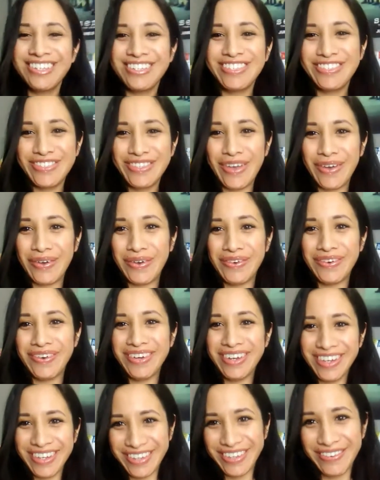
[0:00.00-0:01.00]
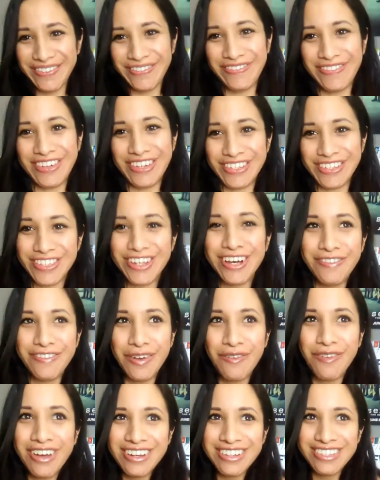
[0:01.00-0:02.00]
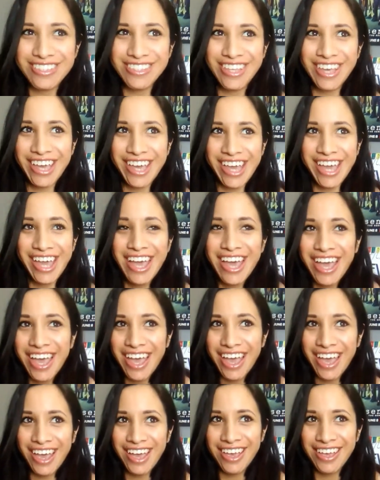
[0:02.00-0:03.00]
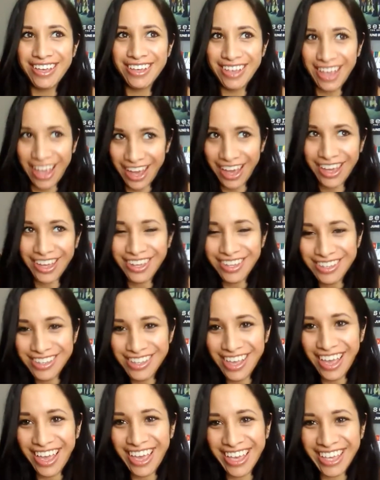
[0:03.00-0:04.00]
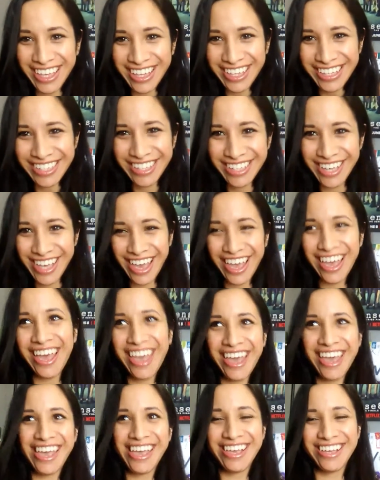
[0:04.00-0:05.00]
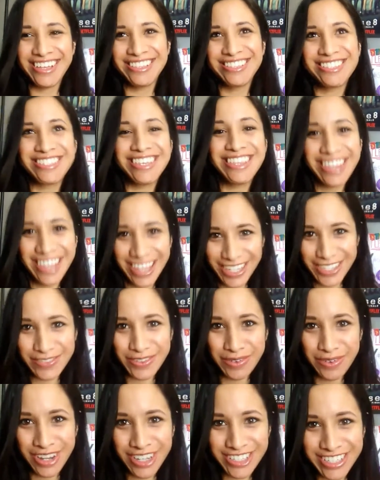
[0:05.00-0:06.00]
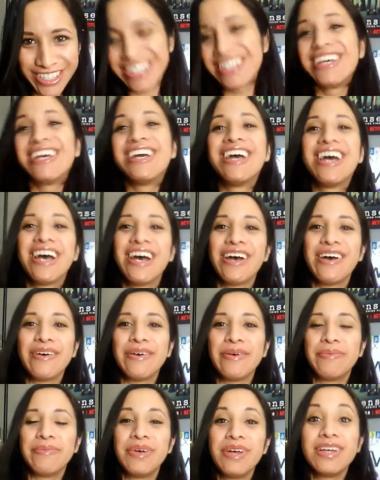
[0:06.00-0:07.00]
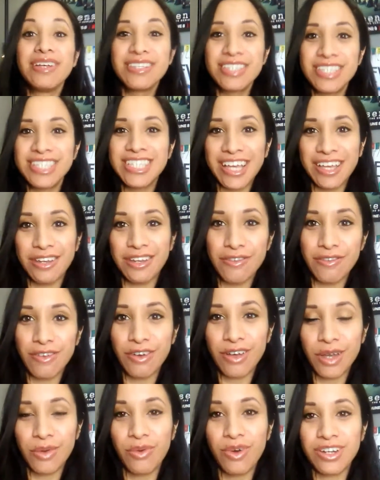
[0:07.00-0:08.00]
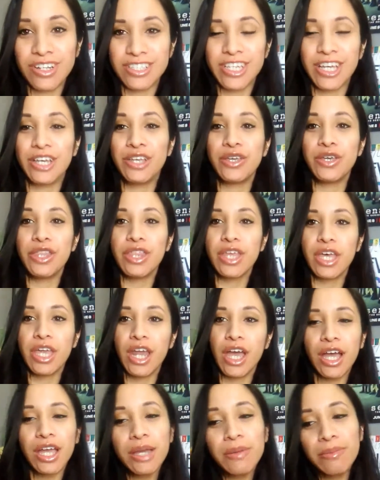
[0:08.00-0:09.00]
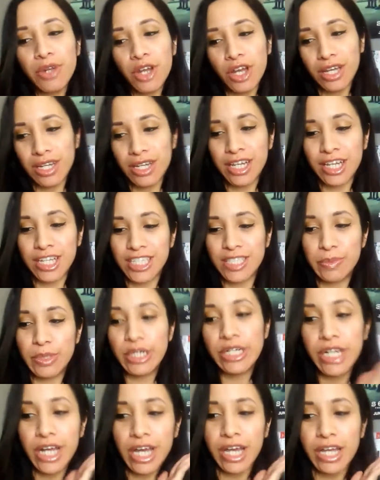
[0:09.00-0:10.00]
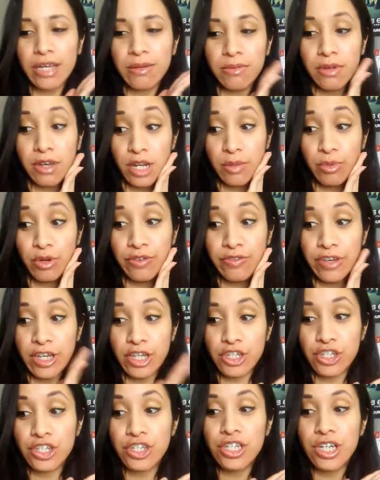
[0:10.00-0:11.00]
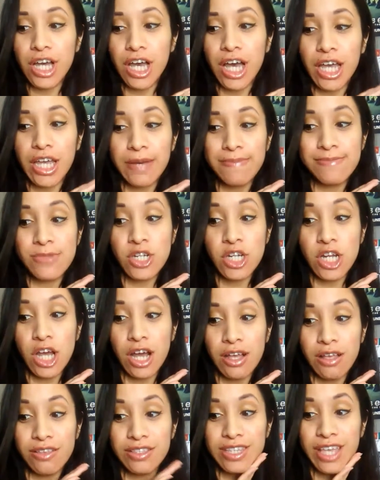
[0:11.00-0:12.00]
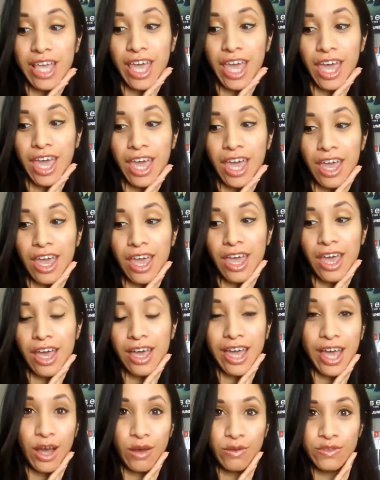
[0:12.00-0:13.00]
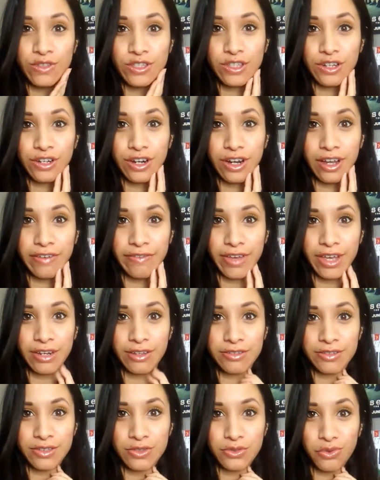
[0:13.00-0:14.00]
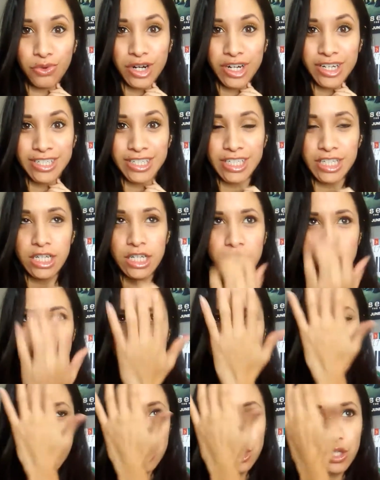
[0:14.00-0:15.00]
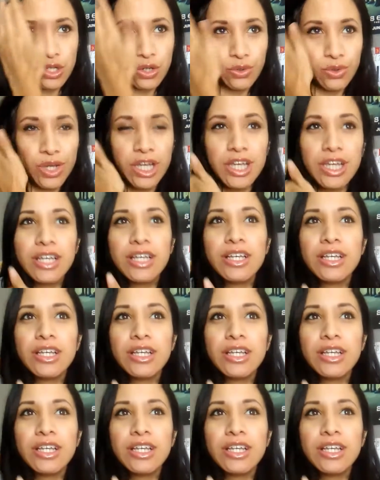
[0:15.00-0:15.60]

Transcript: So, first off, I want to say hi and thanks for watching. Second of all, I want to tell you that I am not an expert, I am not a professional, I am not a counselor of any sort. So,